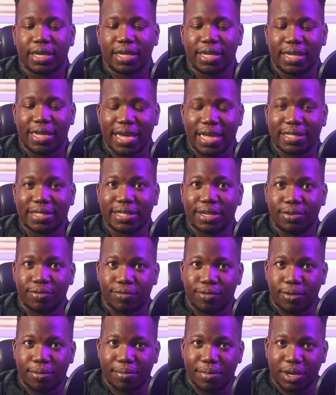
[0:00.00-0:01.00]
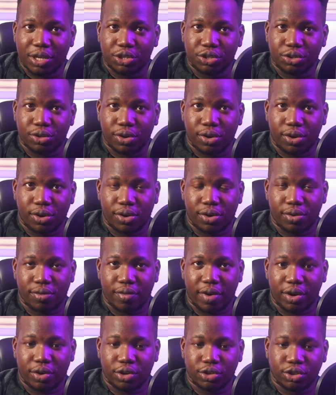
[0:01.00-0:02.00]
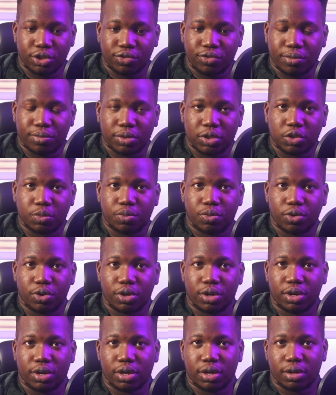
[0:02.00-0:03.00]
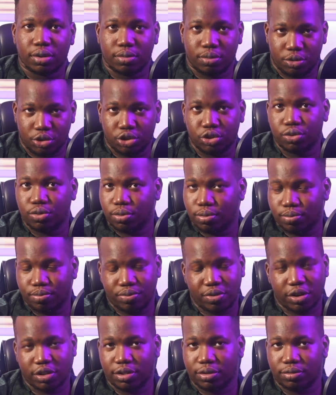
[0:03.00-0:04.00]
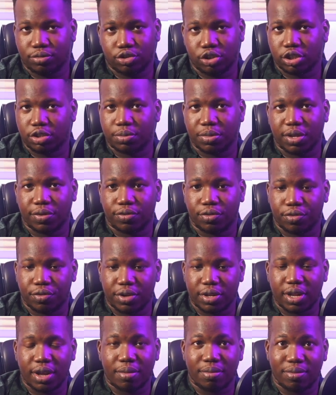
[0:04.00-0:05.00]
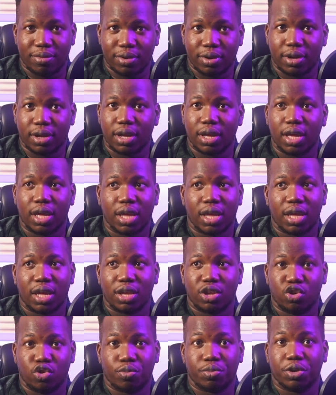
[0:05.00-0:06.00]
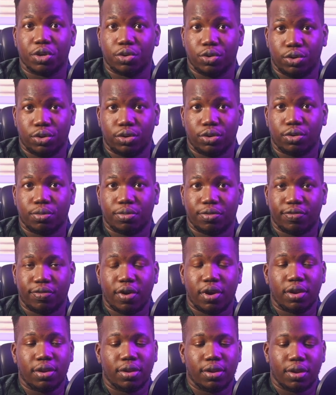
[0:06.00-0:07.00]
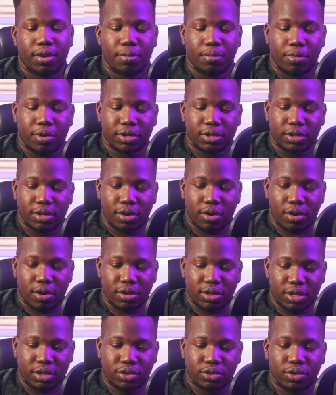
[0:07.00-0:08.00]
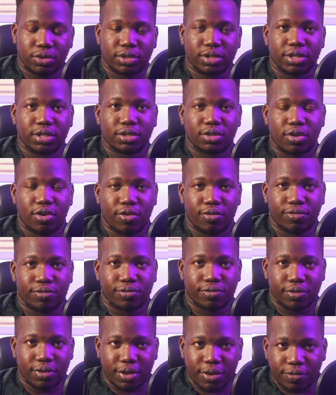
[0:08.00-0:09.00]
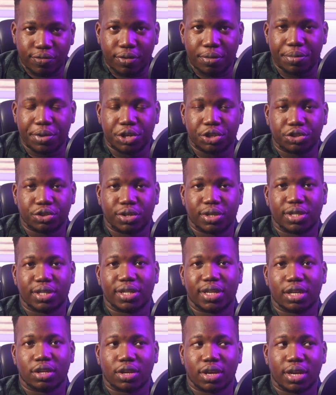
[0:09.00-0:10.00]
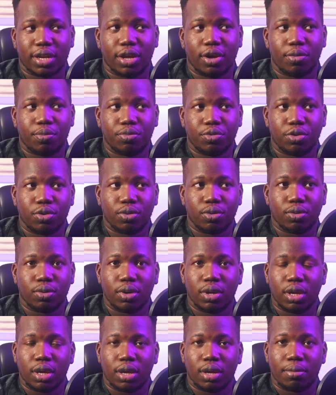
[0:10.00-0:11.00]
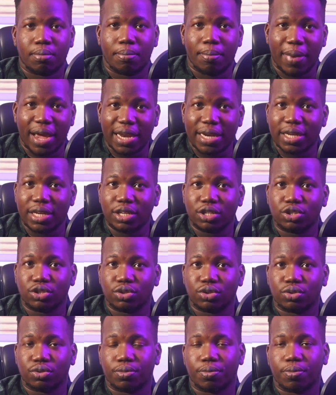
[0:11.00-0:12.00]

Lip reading: get information, right? Not just from this book, which trust me, if you read that book, you'll be good, you'll be fine. But other sources of information that can help you manage